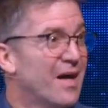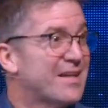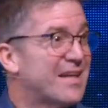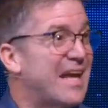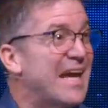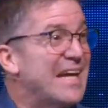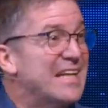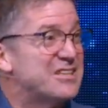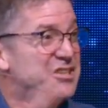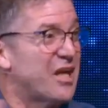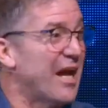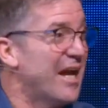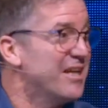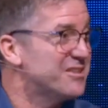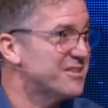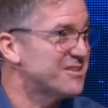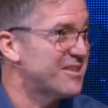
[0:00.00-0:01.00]
A king
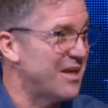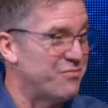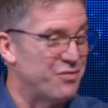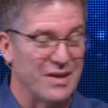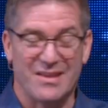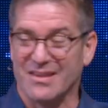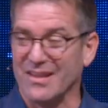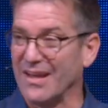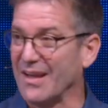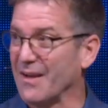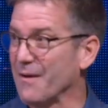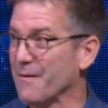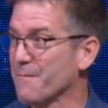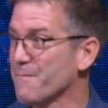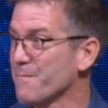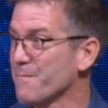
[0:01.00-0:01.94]
changes everything.